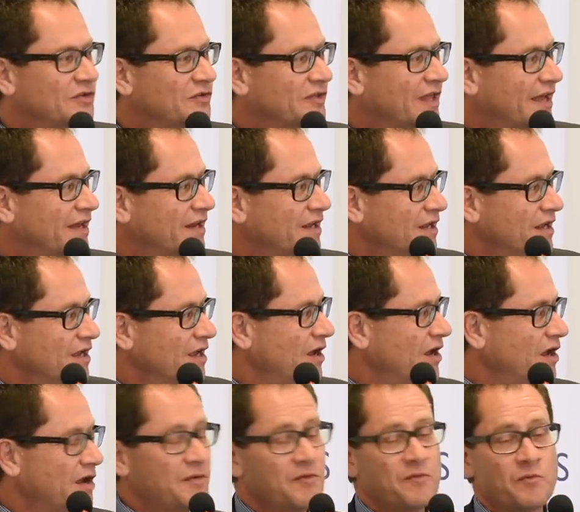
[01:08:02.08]
you that.
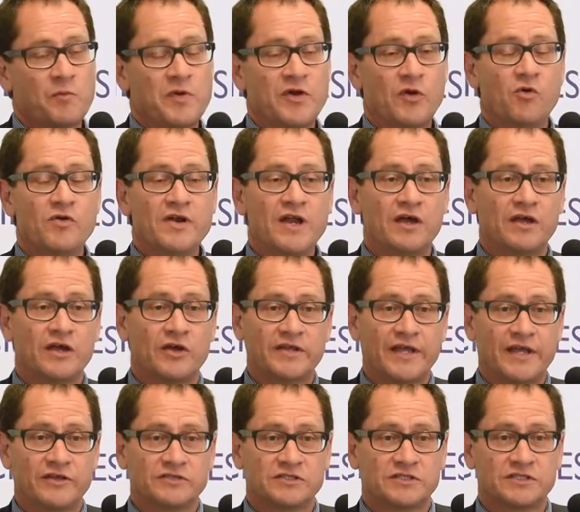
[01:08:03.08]
We all now go
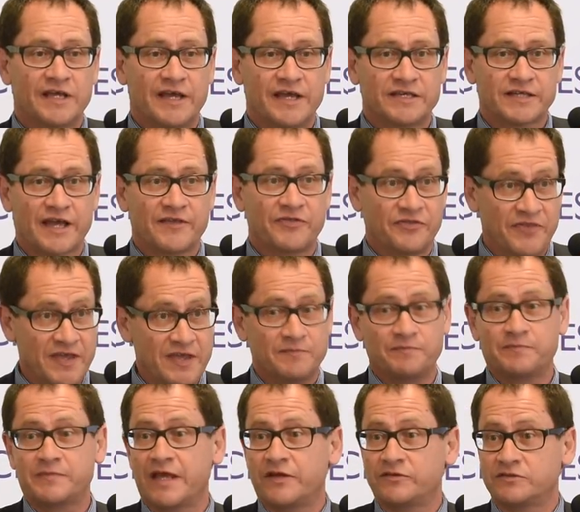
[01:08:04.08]
downstairs, I
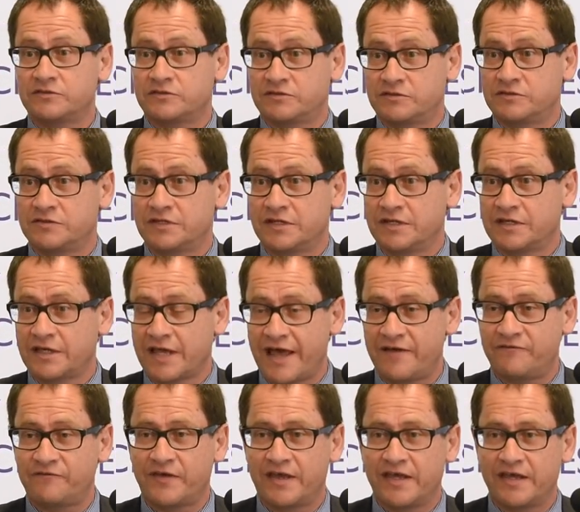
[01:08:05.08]
think down to the
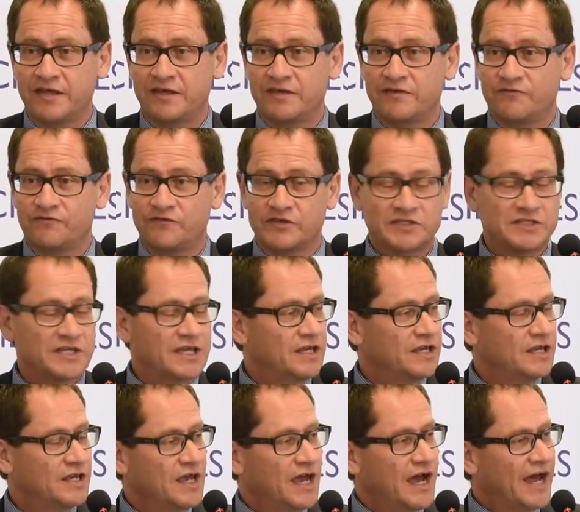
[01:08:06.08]
cafe for
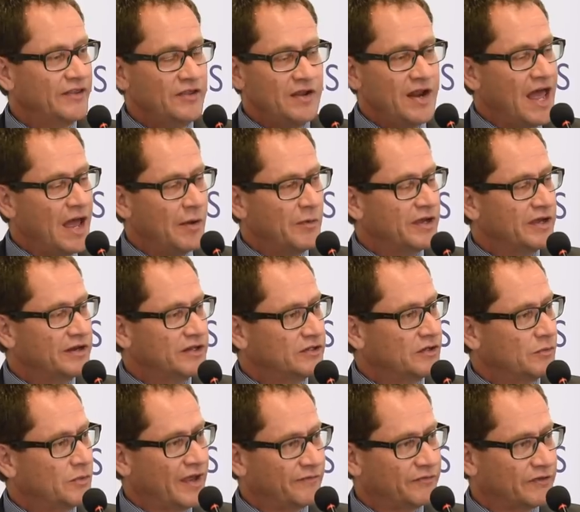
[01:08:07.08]
tea. I don't know how we're going to
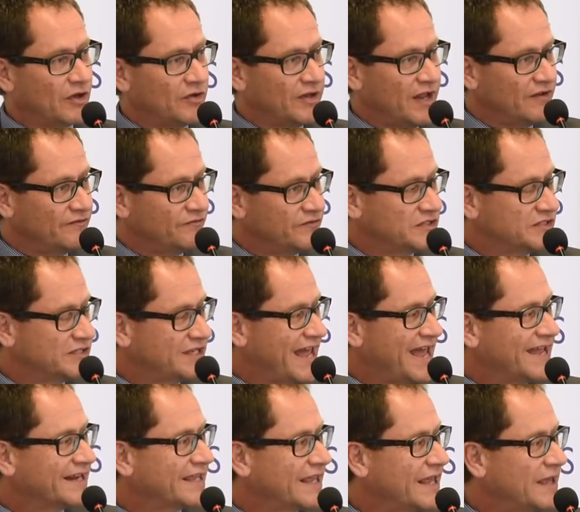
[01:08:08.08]
do it. We have to go down for tea
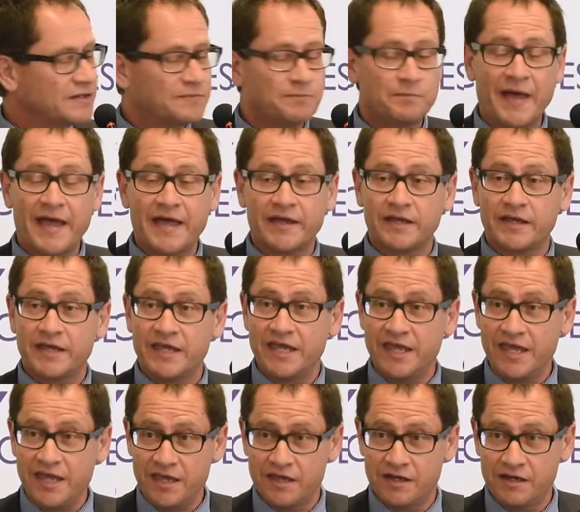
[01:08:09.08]
and get back
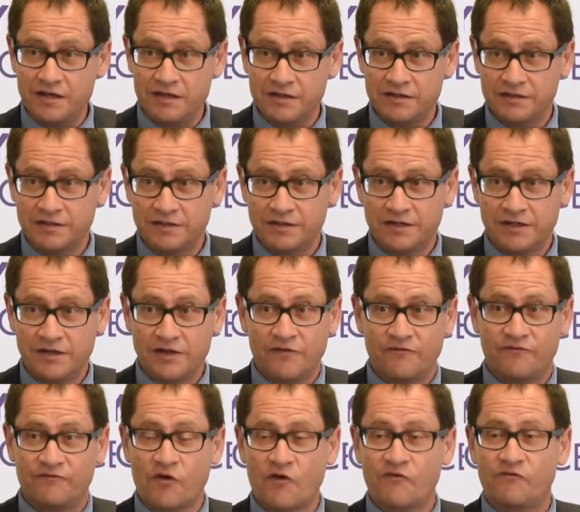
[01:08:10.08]
here
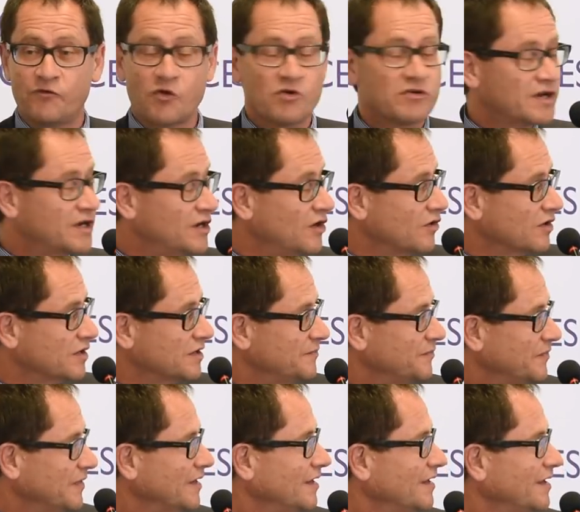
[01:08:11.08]
for 4 o'clock.
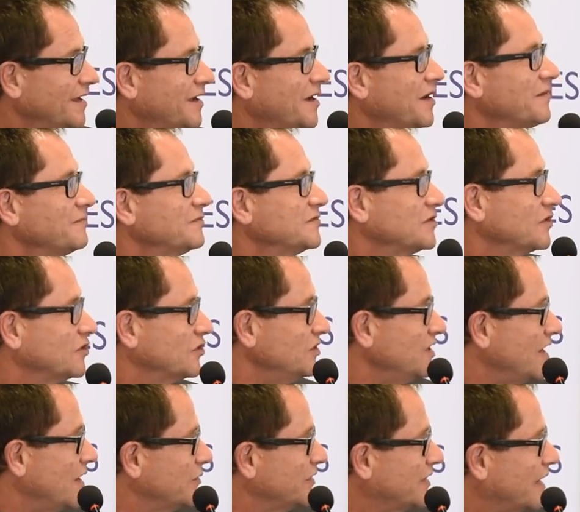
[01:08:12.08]
So
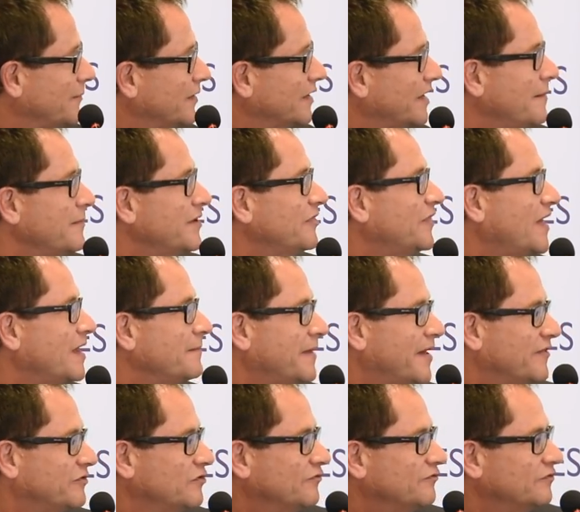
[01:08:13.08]
good luck with that. But can we thank
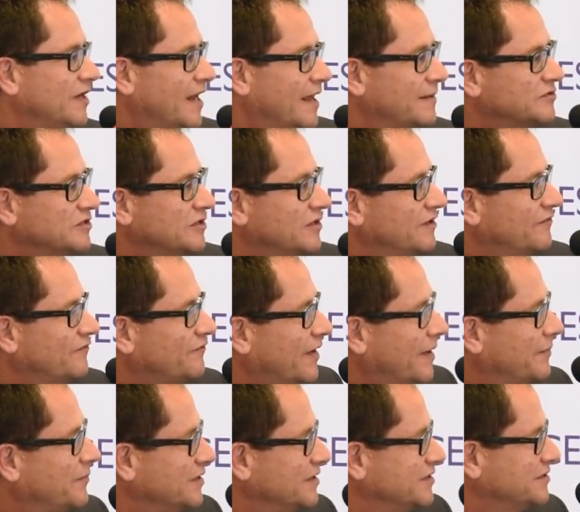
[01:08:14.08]
Matthew for an absolutely
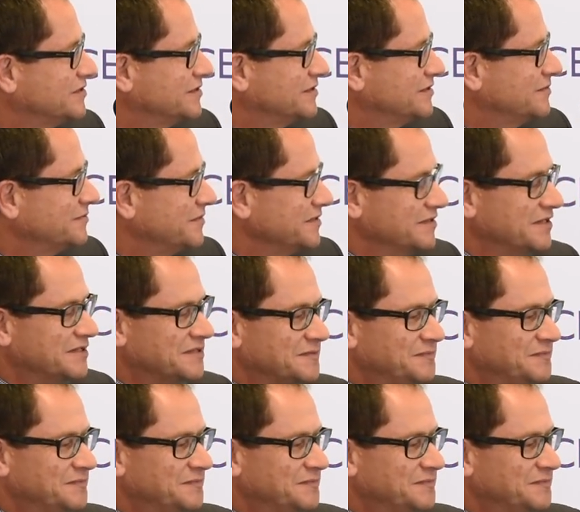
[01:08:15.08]
fabulous...